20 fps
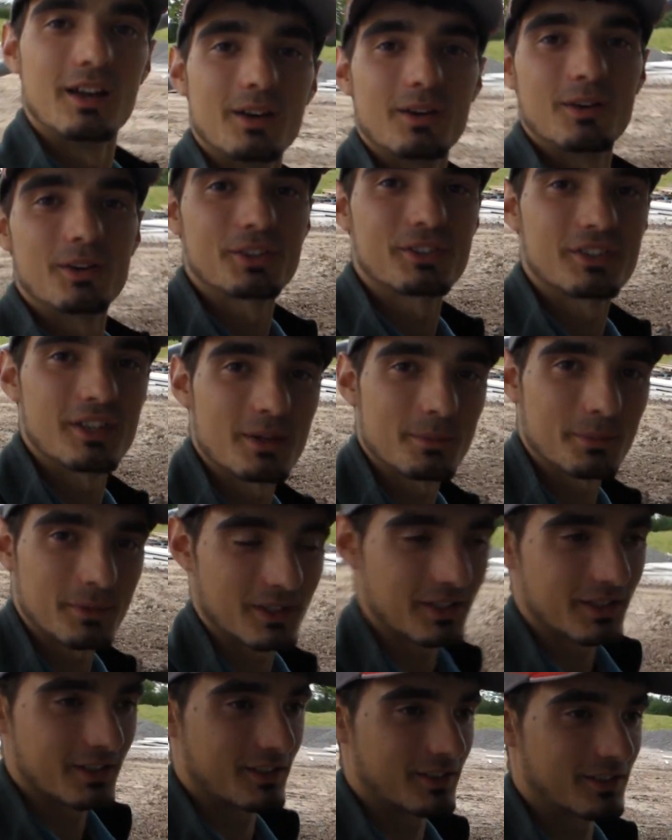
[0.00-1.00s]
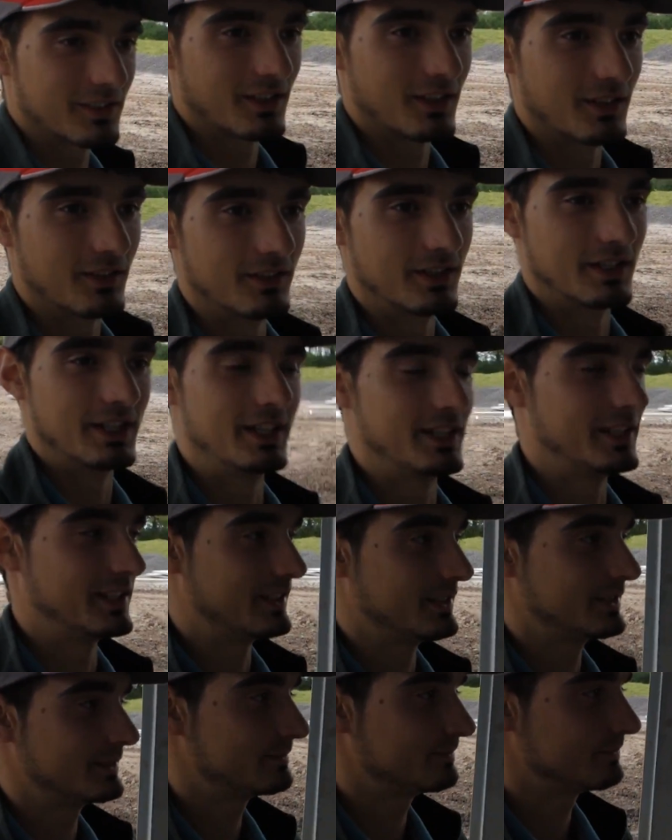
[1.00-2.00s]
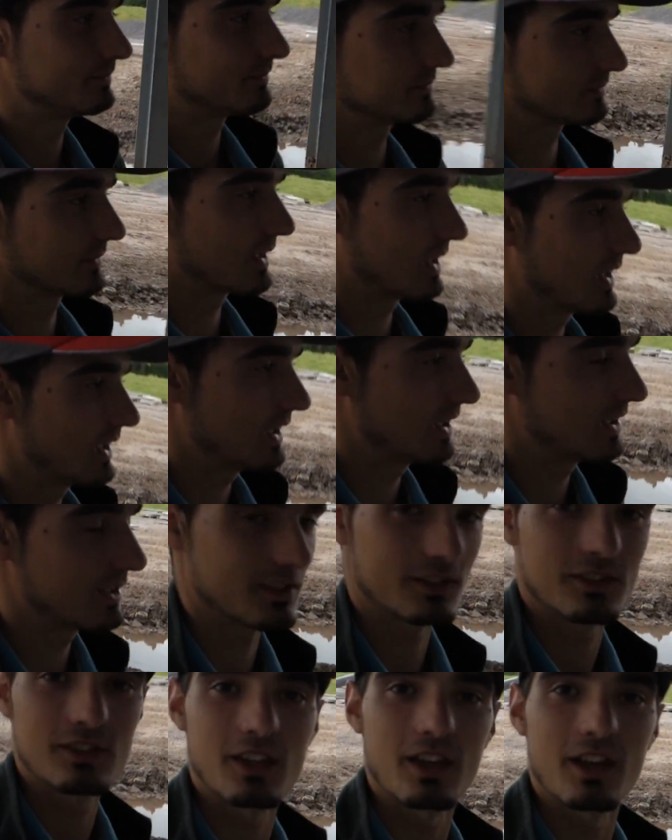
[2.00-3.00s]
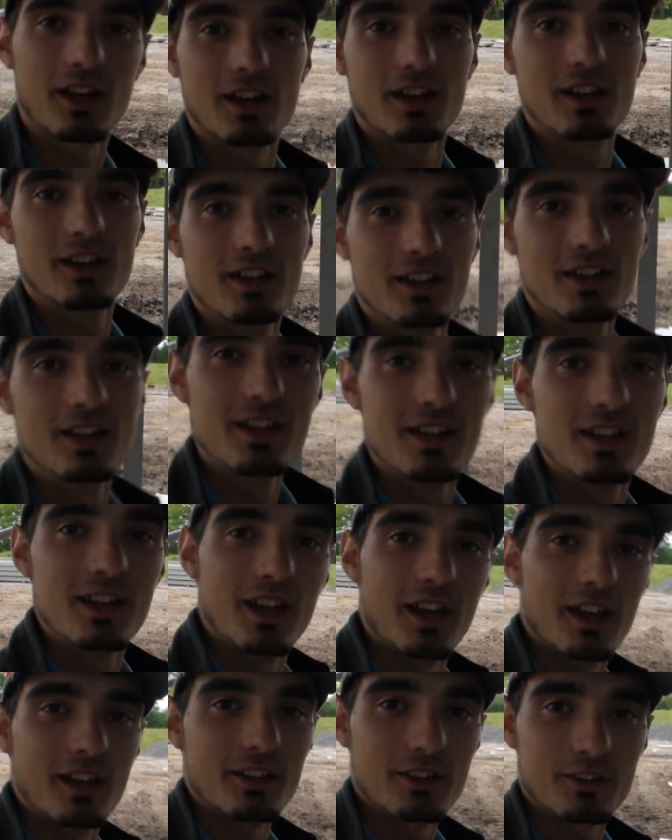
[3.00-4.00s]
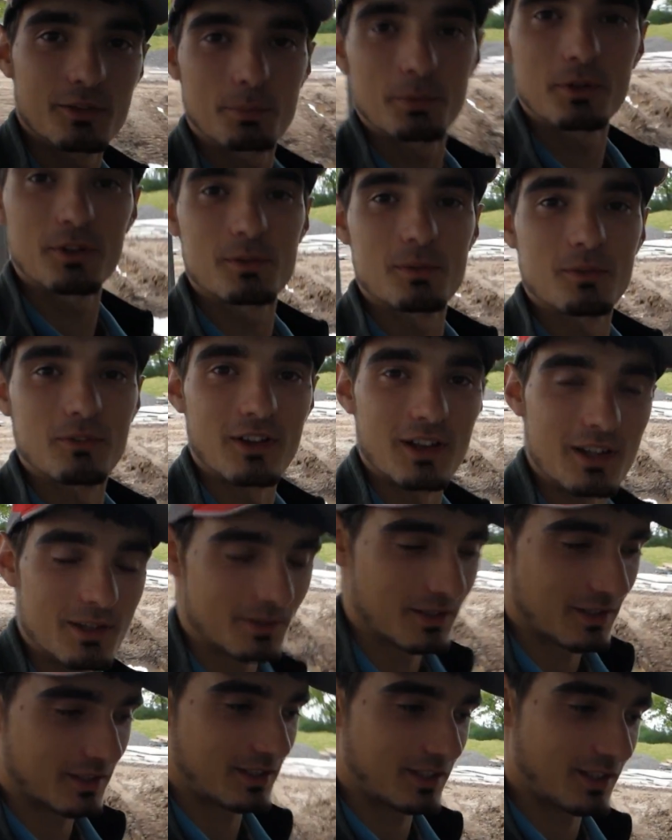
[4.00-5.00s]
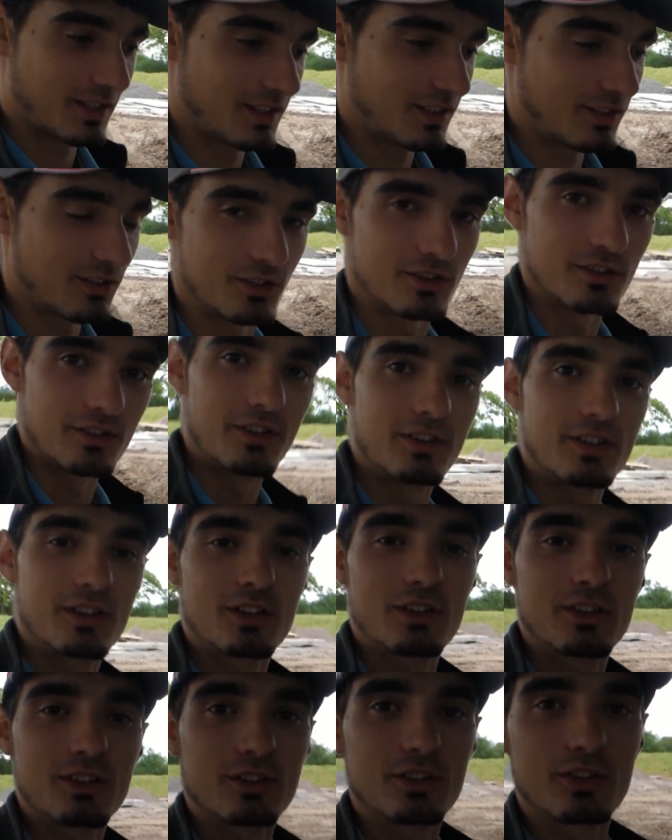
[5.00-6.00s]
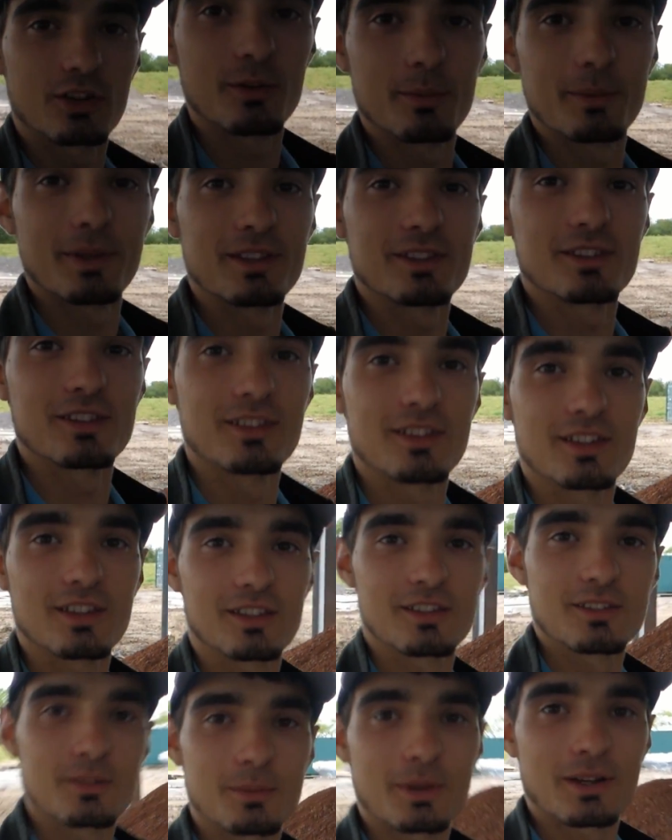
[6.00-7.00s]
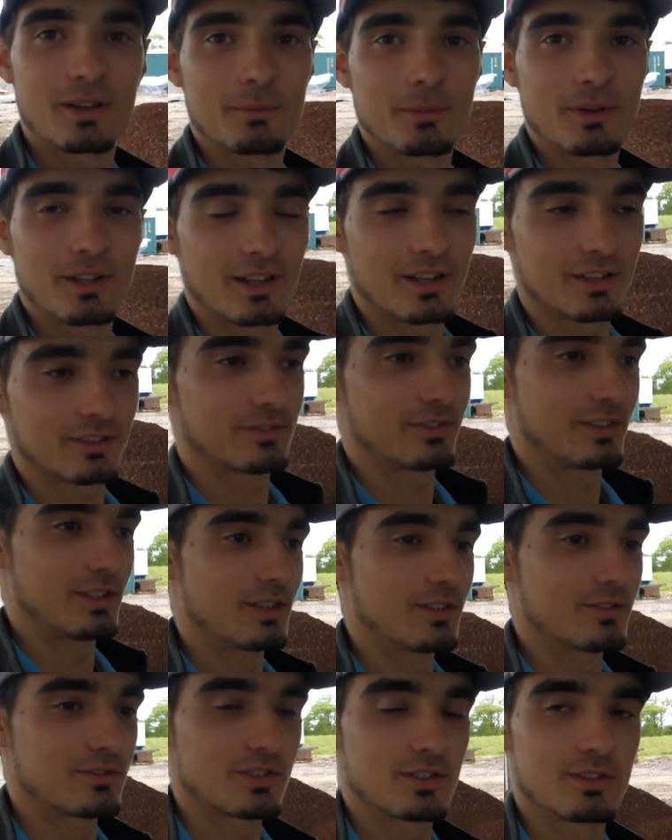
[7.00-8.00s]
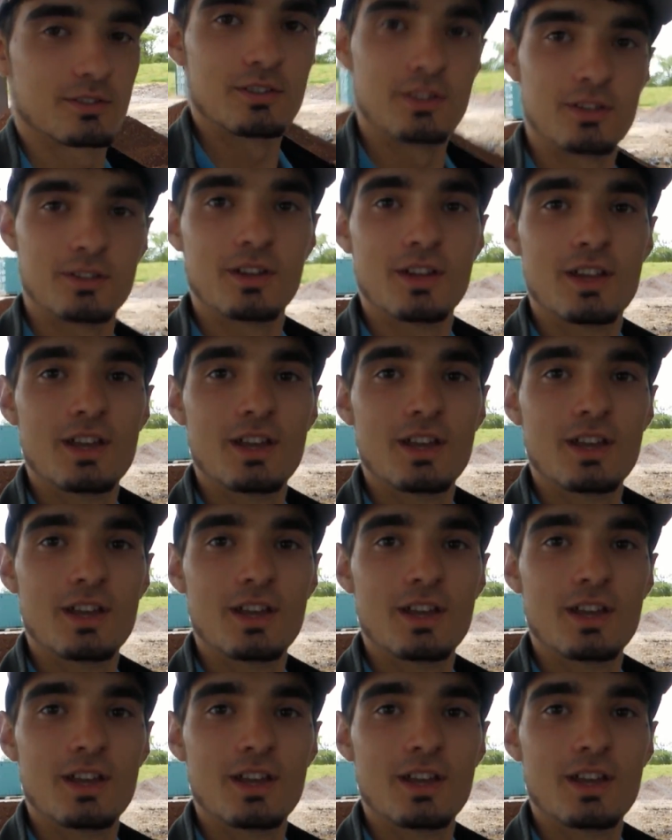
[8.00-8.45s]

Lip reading: What's up, guys? So it surprised me really. I had a lot of good comments and things about my last video showing you